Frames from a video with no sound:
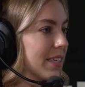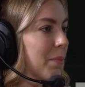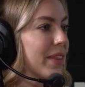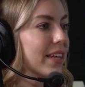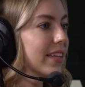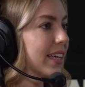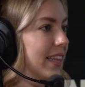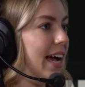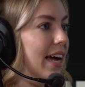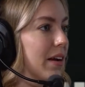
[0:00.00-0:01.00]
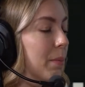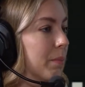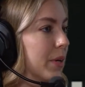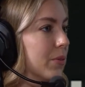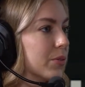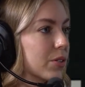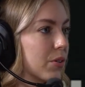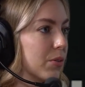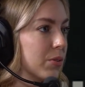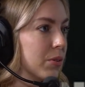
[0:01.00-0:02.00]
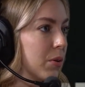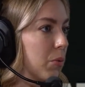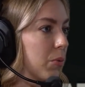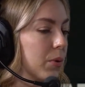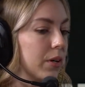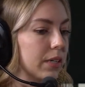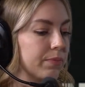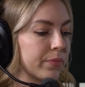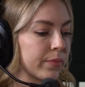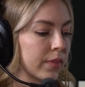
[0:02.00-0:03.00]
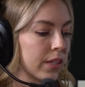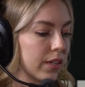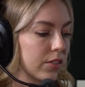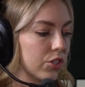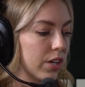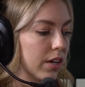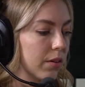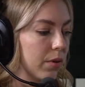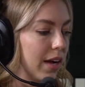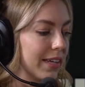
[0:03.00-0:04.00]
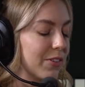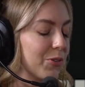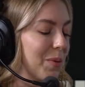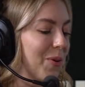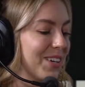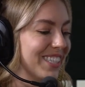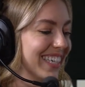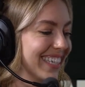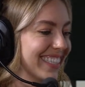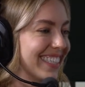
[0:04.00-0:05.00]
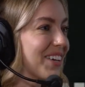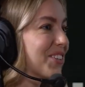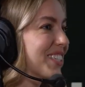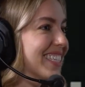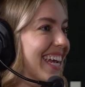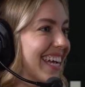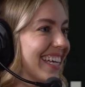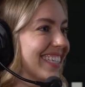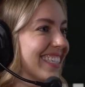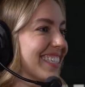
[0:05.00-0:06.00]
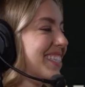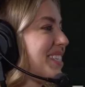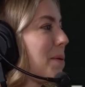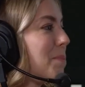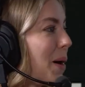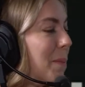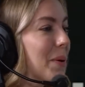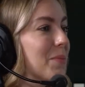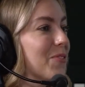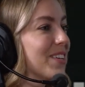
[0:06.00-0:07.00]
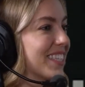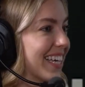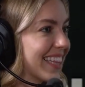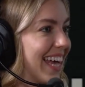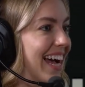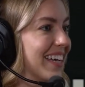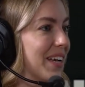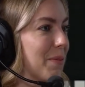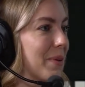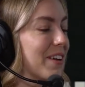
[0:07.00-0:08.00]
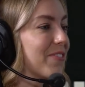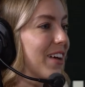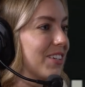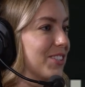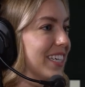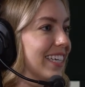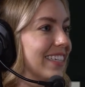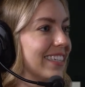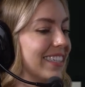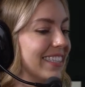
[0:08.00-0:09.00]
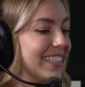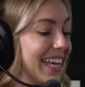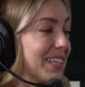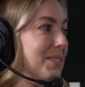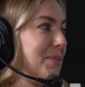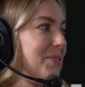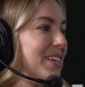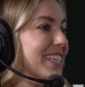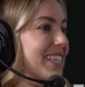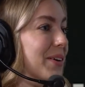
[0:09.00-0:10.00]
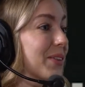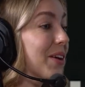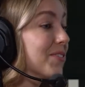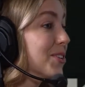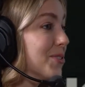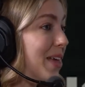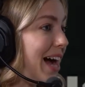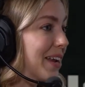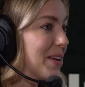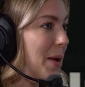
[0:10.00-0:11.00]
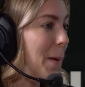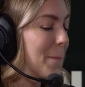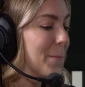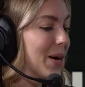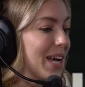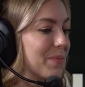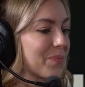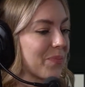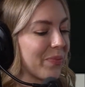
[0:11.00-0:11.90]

Something like that. A musical, or I grew up watching Center Stage and Step Up and movies like that. Big, flashy dance movies. I would love to do that. But